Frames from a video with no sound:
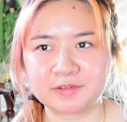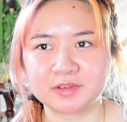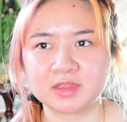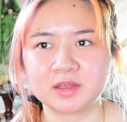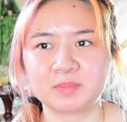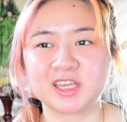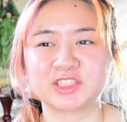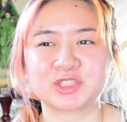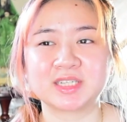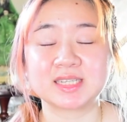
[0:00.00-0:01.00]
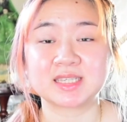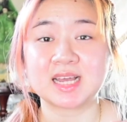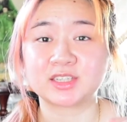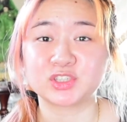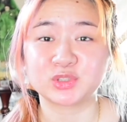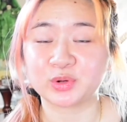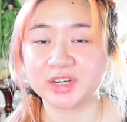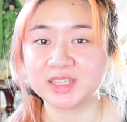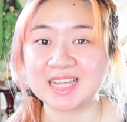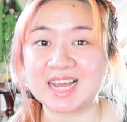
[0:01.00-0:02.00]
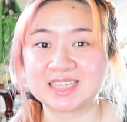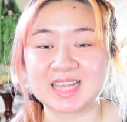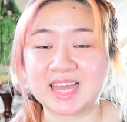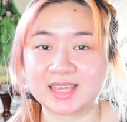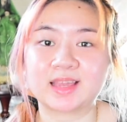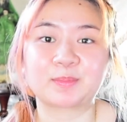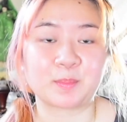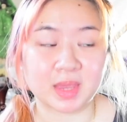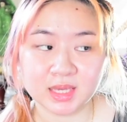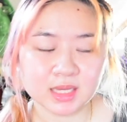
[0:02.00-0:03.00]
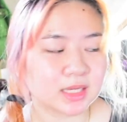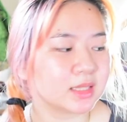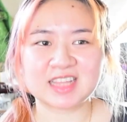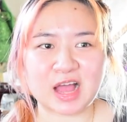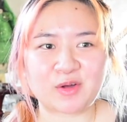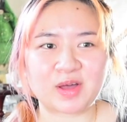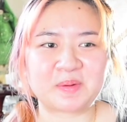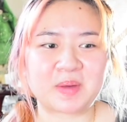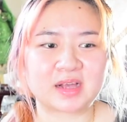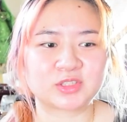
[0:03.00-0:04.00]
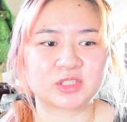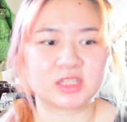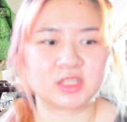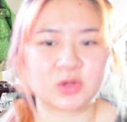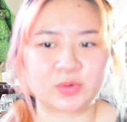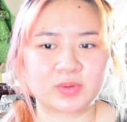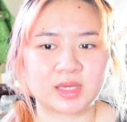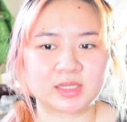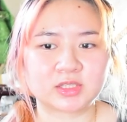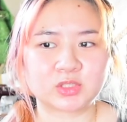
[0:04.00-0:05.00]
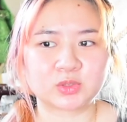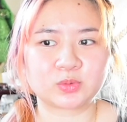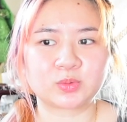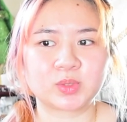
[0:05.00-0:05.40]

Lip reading: everything, make sure it's as short as I can make it. Now I'm actually going to